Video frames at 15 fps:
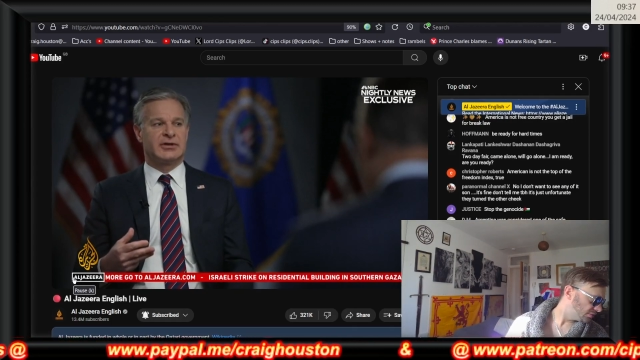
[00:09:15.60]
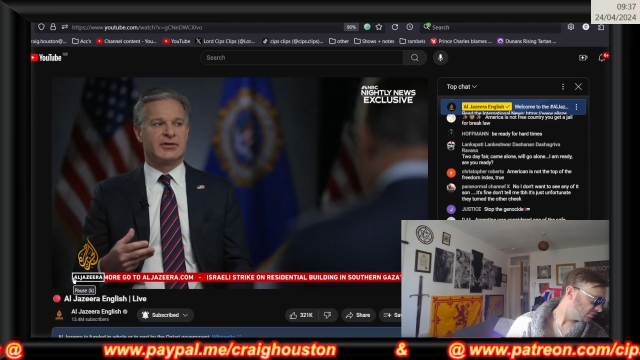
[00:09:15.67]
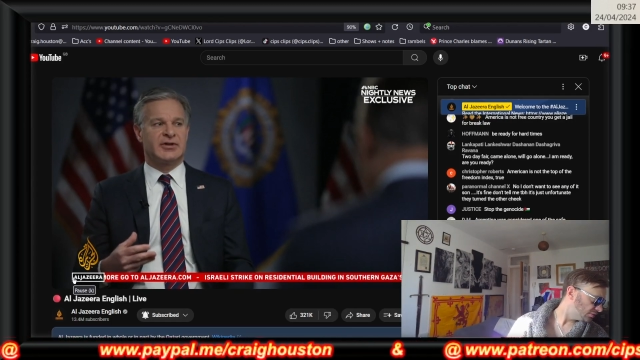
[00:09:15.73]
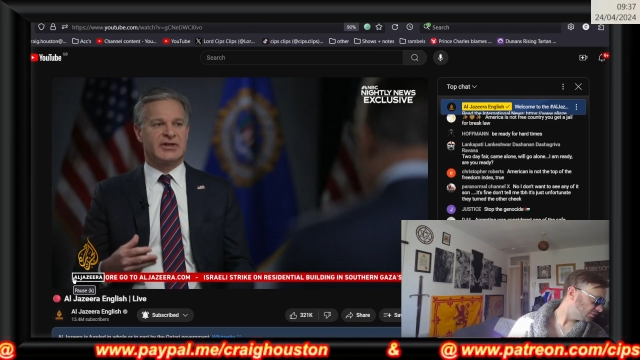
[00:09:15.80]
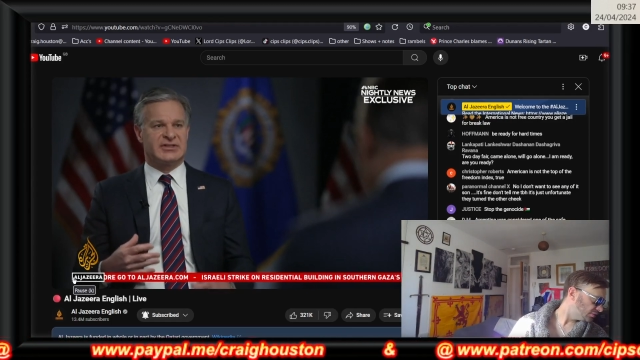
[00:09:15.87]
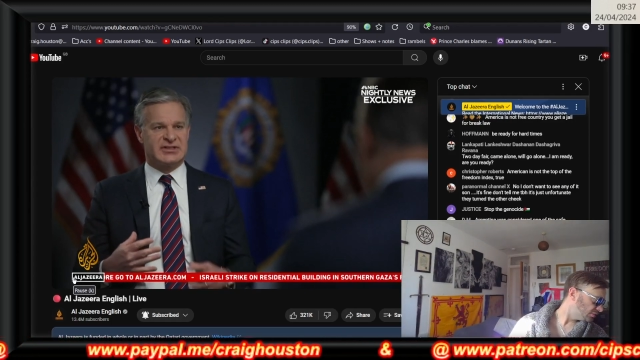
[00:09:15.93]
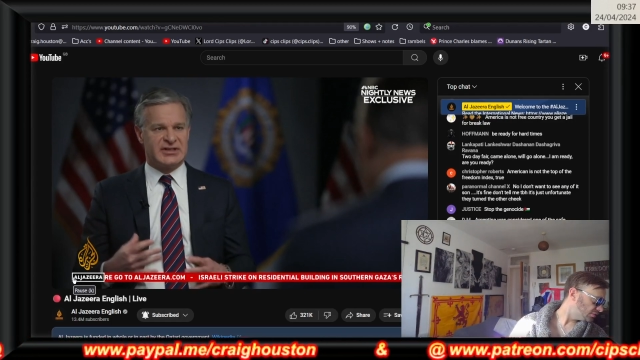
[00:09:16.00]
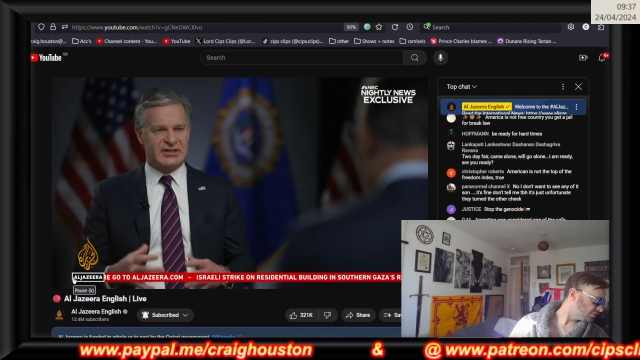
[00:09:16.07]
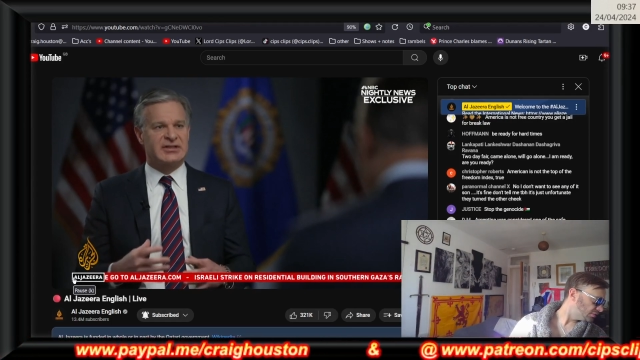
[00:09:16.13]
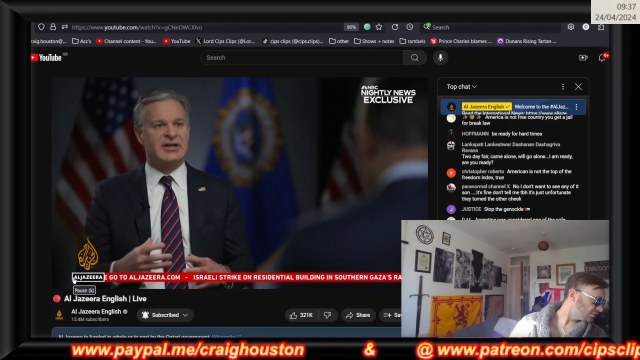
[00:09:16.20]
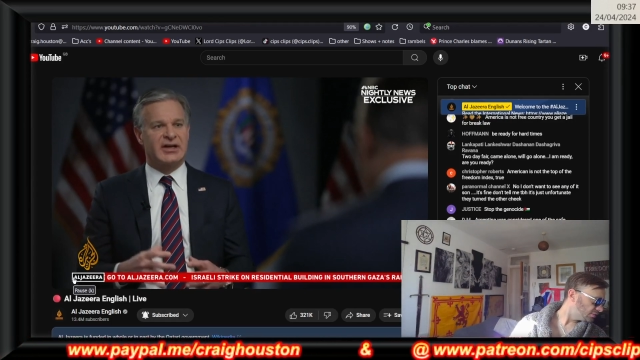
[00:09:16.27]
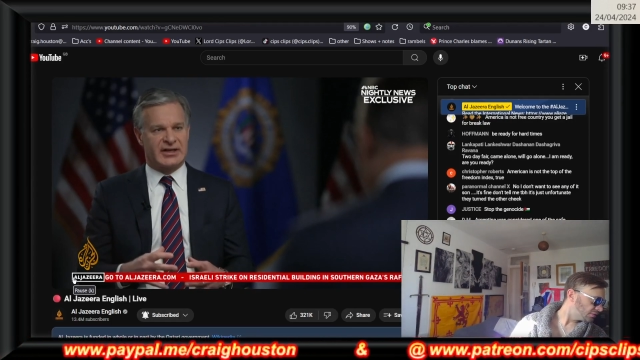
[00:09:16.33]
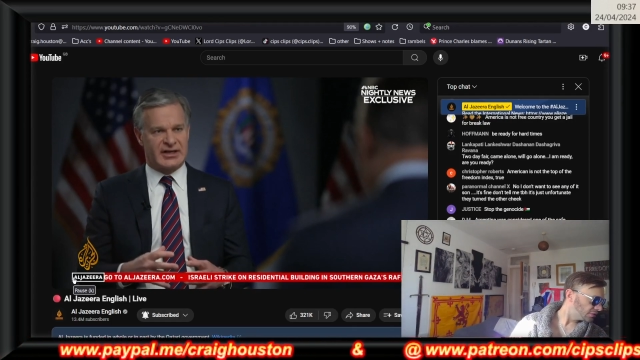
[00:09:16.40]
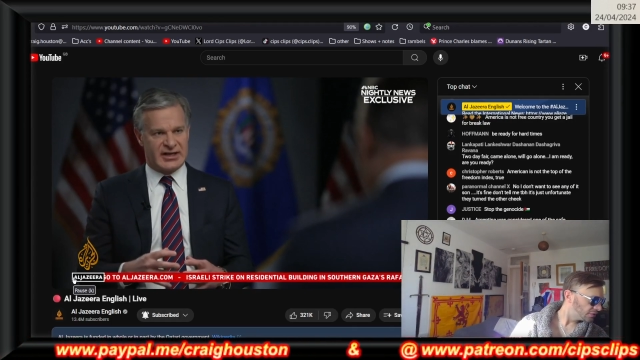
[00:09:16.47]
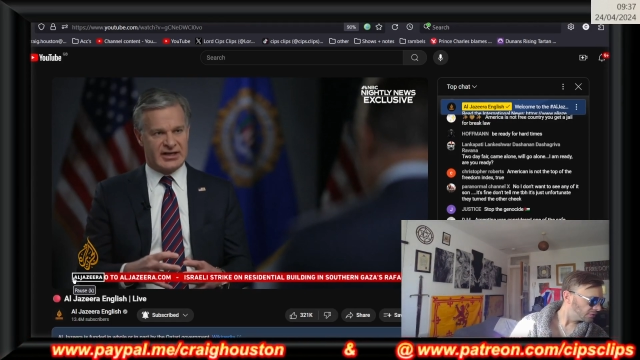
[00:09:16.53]
That
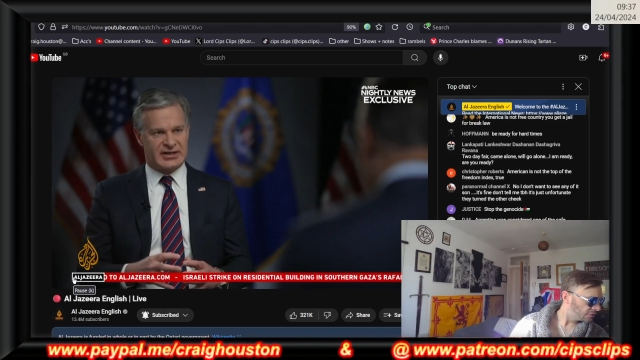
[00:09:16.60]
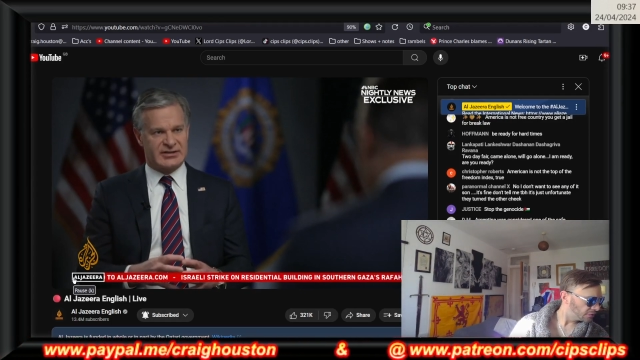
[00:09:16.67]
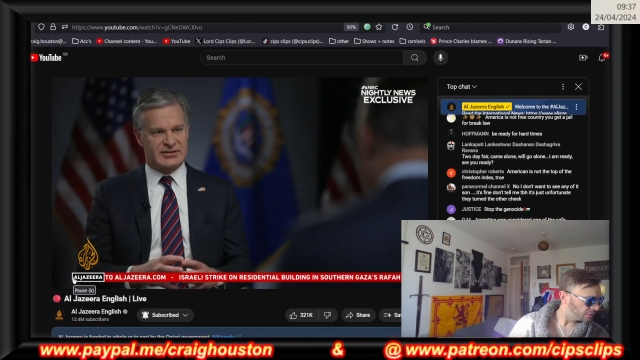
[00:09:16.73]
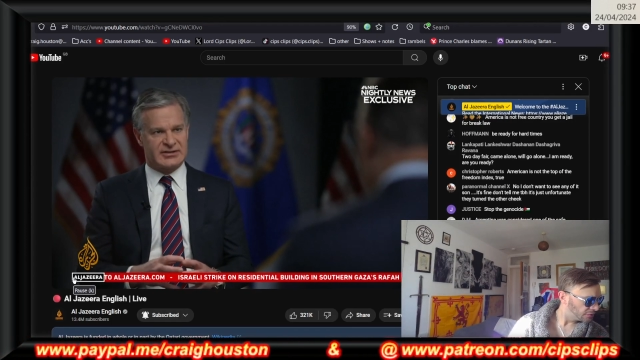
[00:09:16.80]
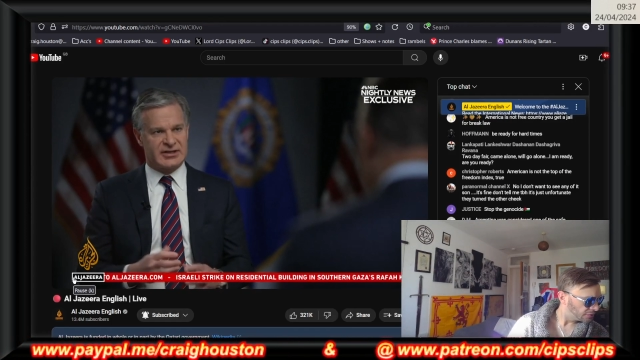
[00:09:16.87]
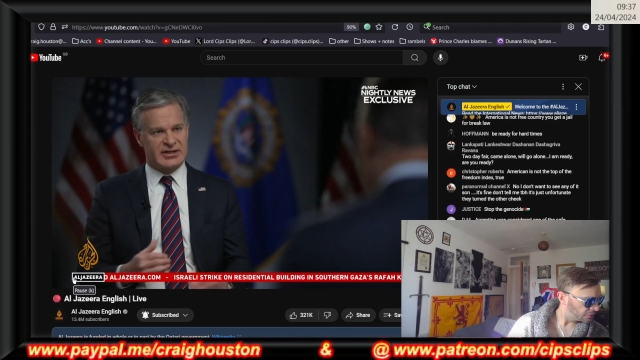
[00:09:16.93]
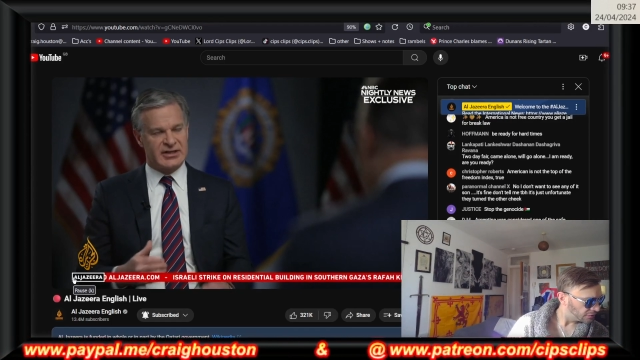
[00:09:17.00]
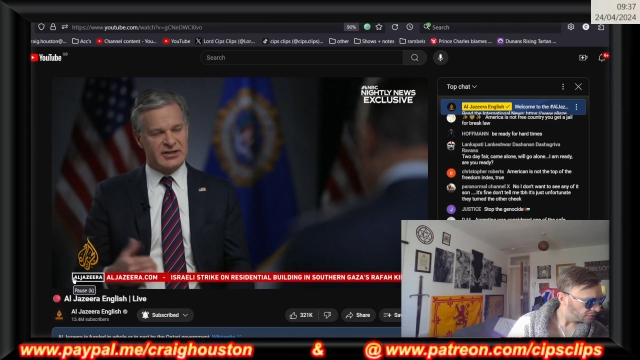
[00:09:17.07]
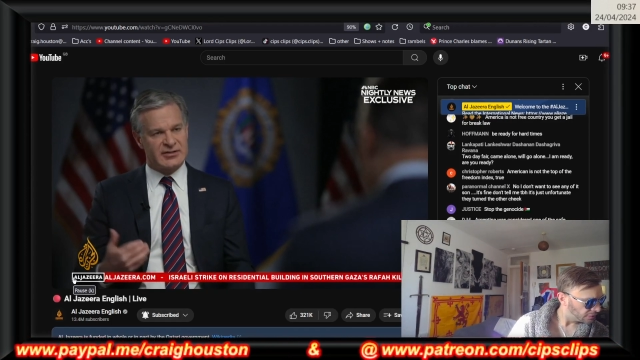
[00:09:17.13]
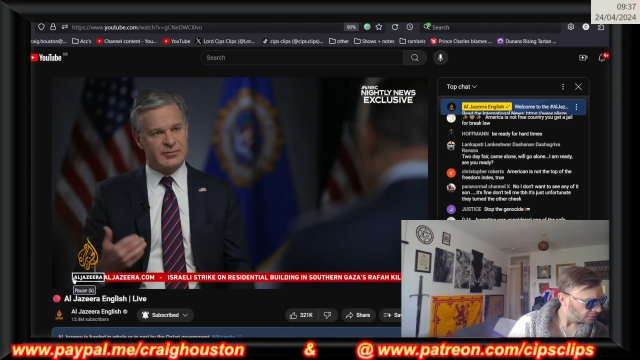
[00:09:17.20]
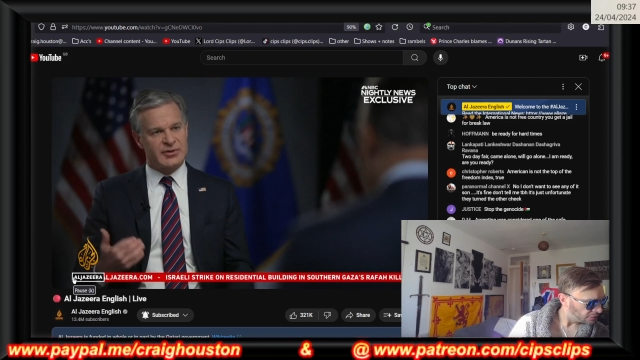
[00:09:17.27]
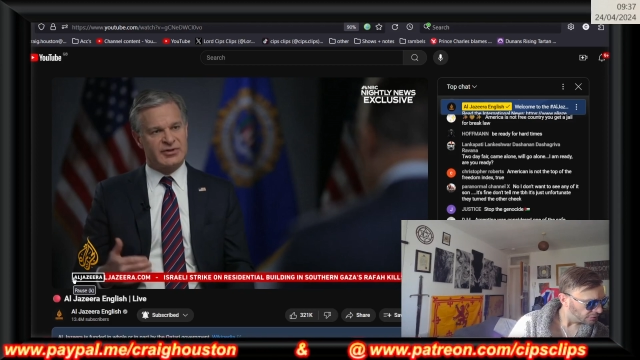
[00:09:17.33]
TikTok has, they need to be